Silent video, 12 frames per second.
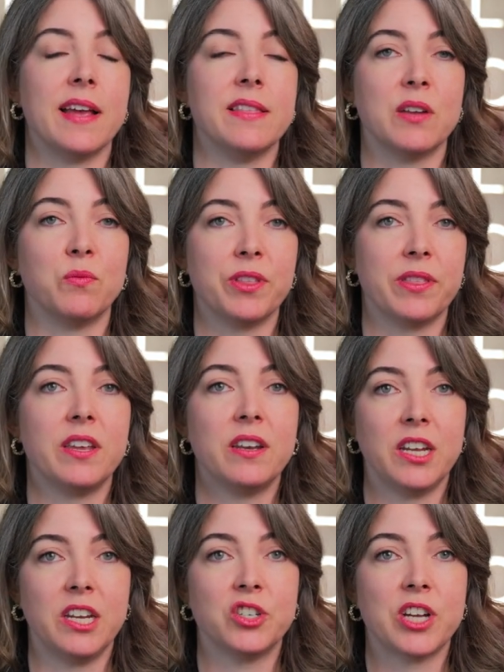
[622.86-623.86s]
and then
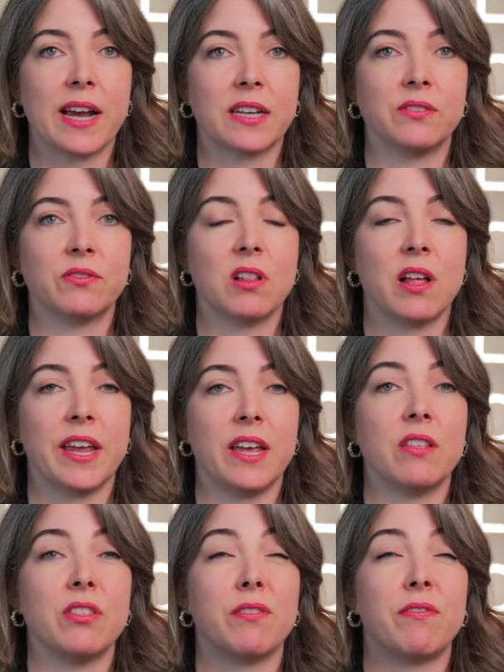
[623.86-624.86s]
within each active
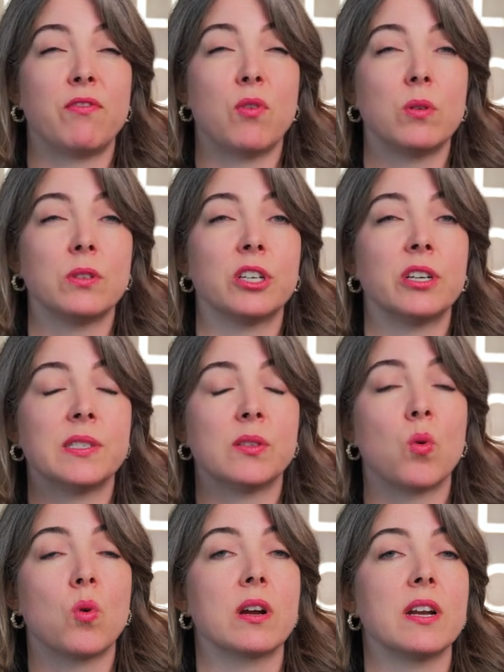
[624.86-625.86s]
client, the folder is
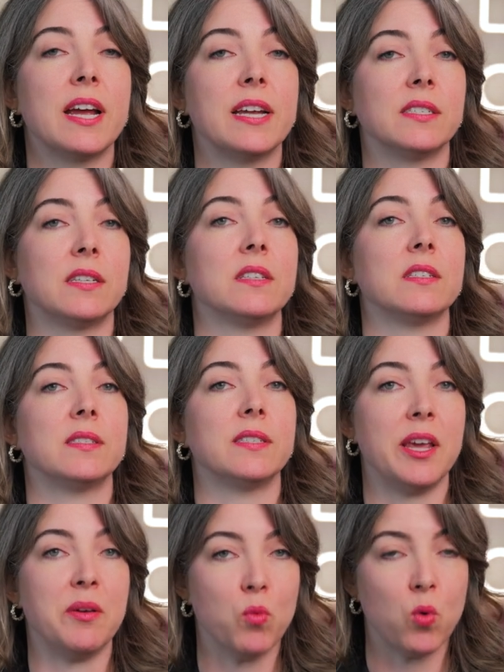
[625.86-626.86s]
organized the
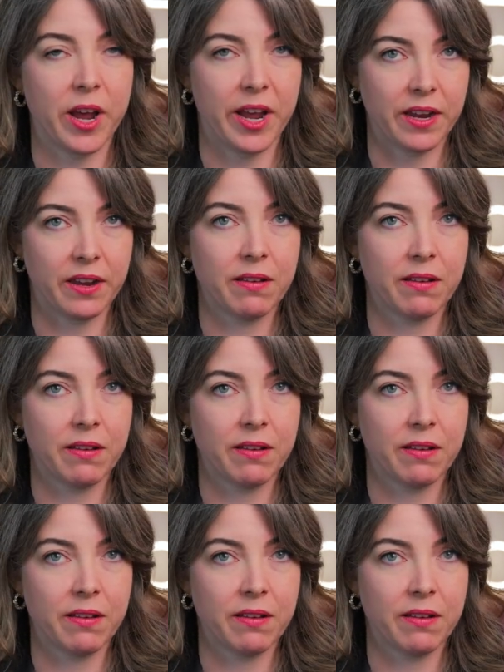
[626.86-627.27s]
same way.